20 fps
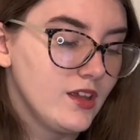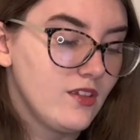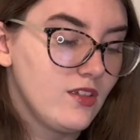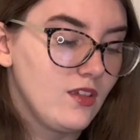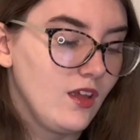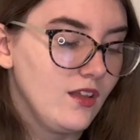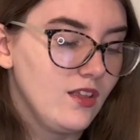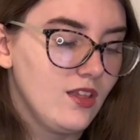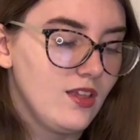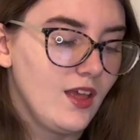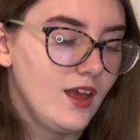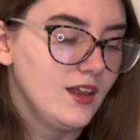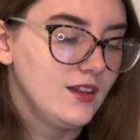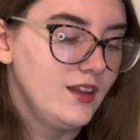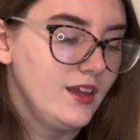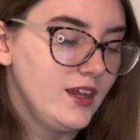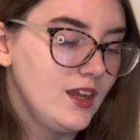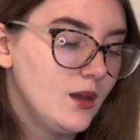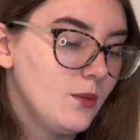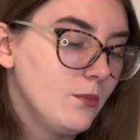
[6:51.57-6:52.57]
sunset
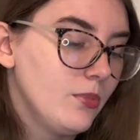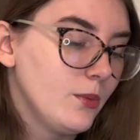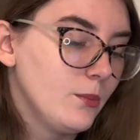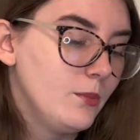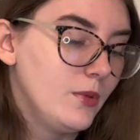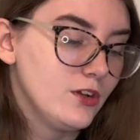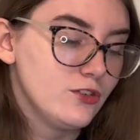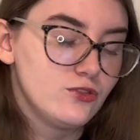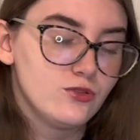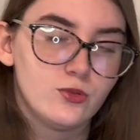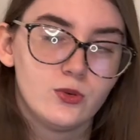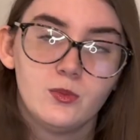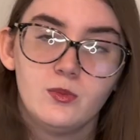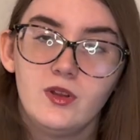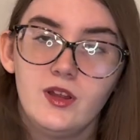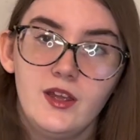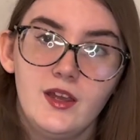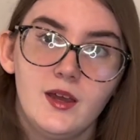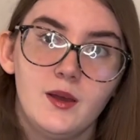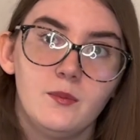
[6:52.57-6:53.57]
lamp, mushroom
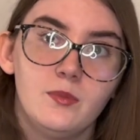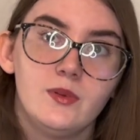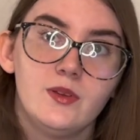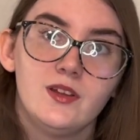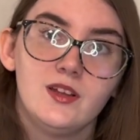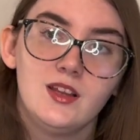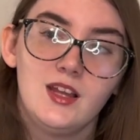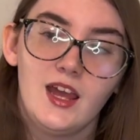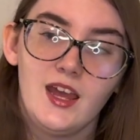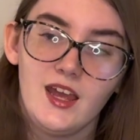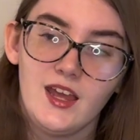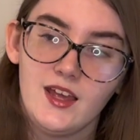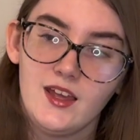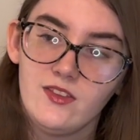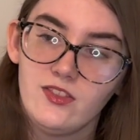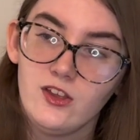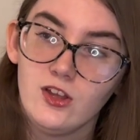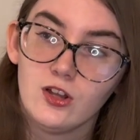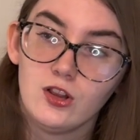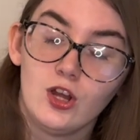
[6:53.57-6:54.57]
lamp, like
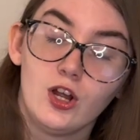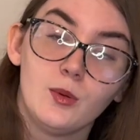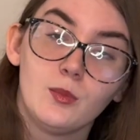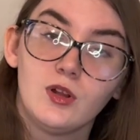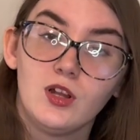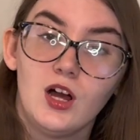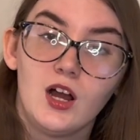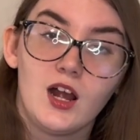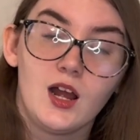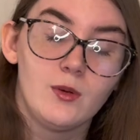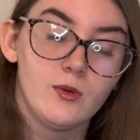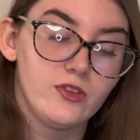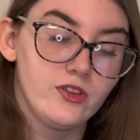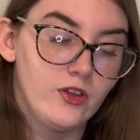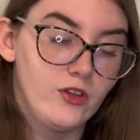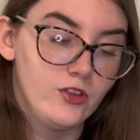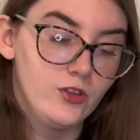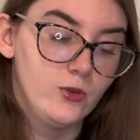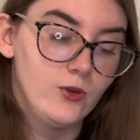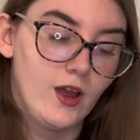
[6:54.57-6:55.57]
the alarm clock I was
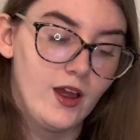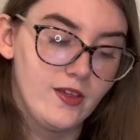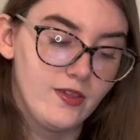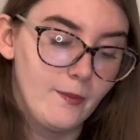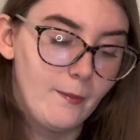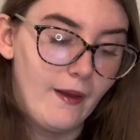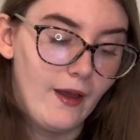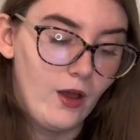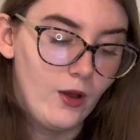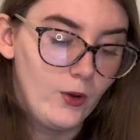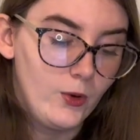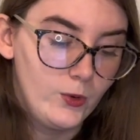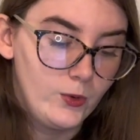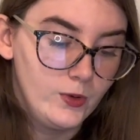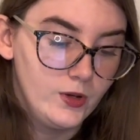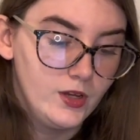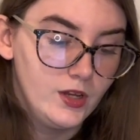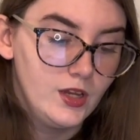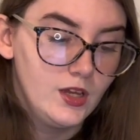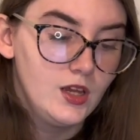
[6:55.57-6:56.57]
telling you guys about.
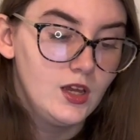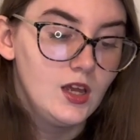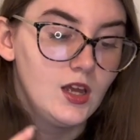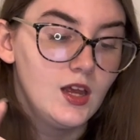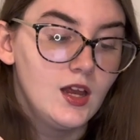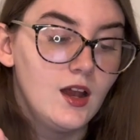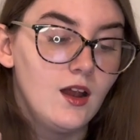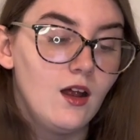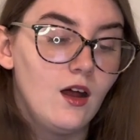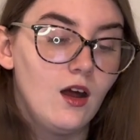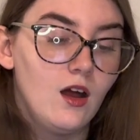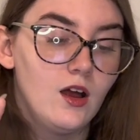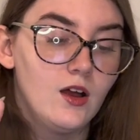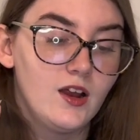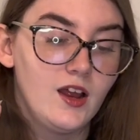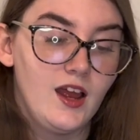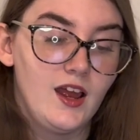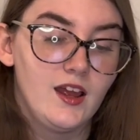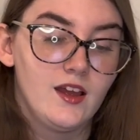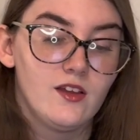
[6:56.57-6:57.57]

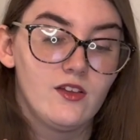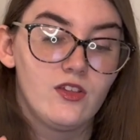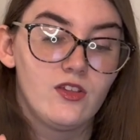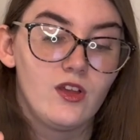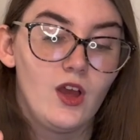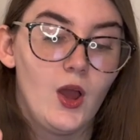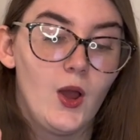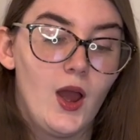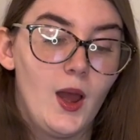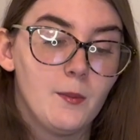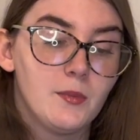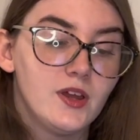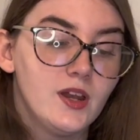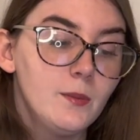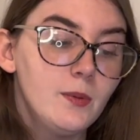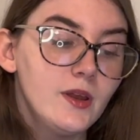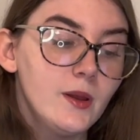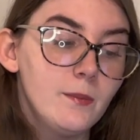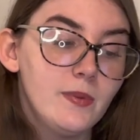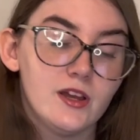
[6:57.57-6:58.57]
Okay, so I'm gonna
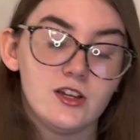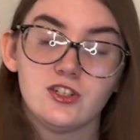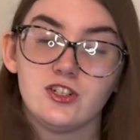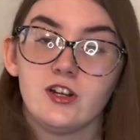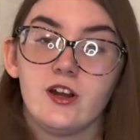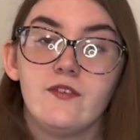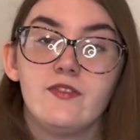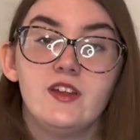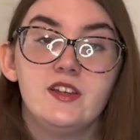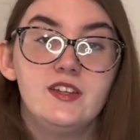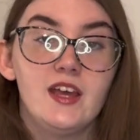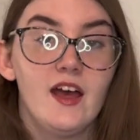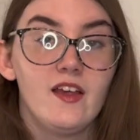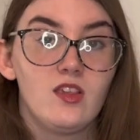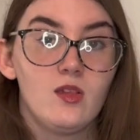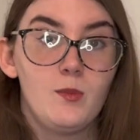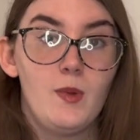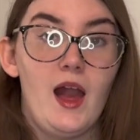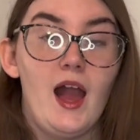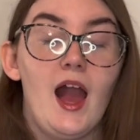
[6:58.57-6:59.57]
put a picture of the
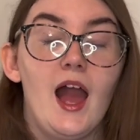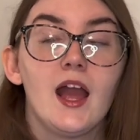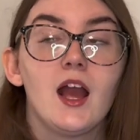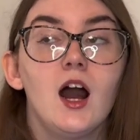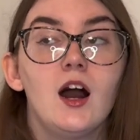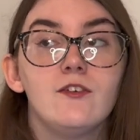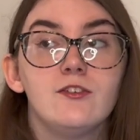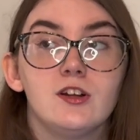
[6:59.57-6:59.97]
desk that I got